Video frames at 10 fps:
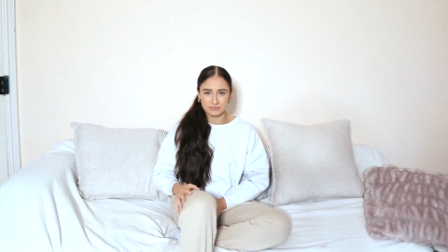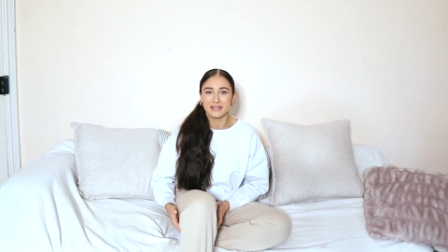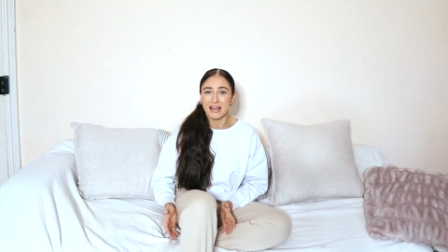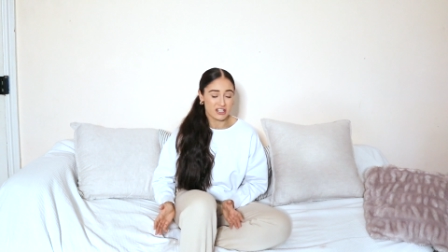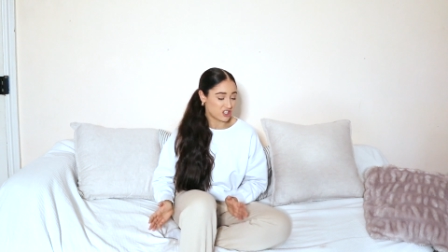But
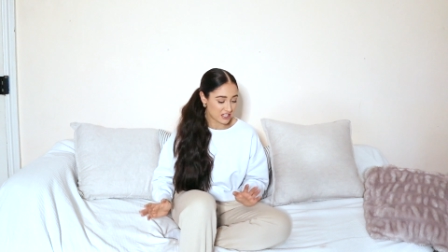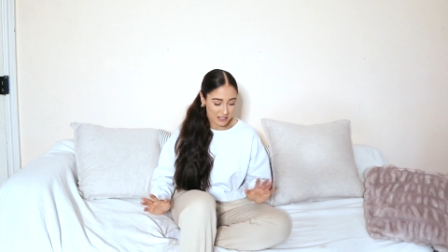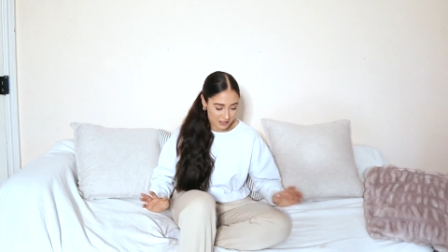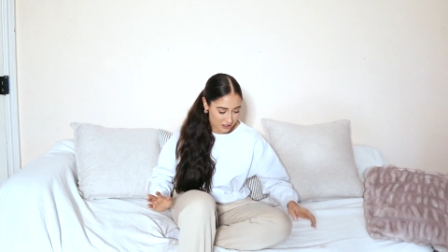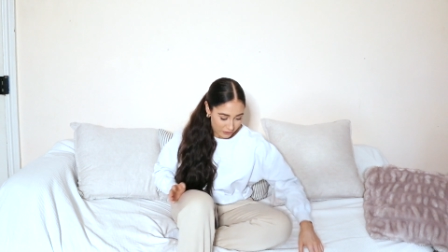yeah, let's just
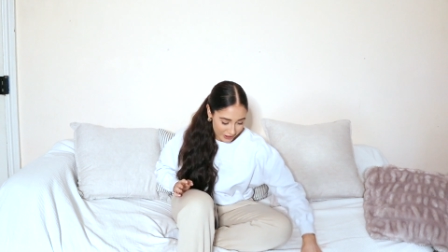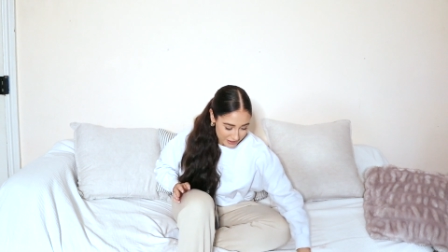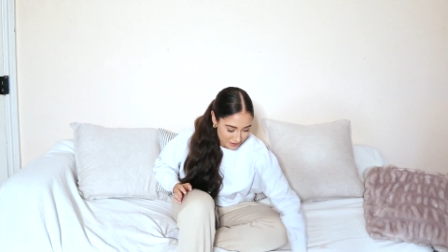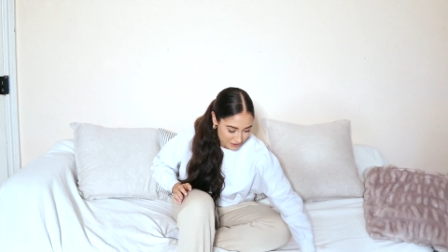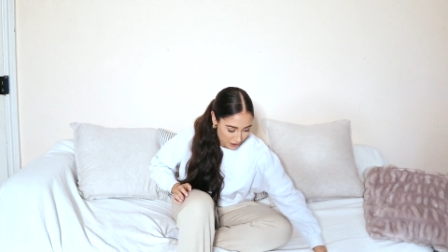get into it.
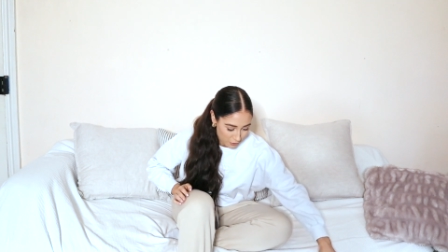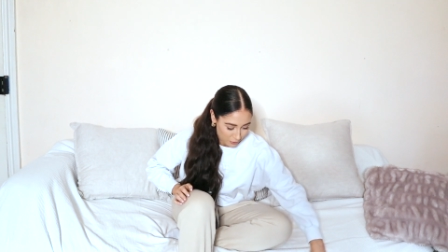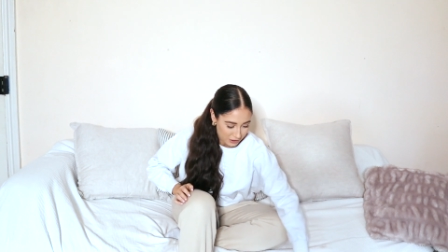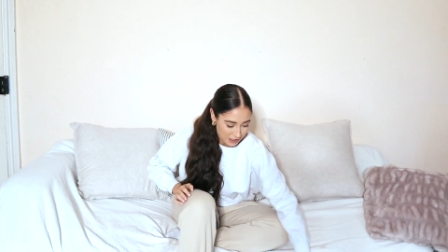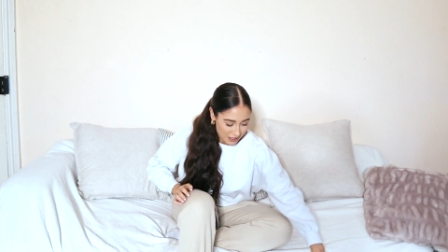So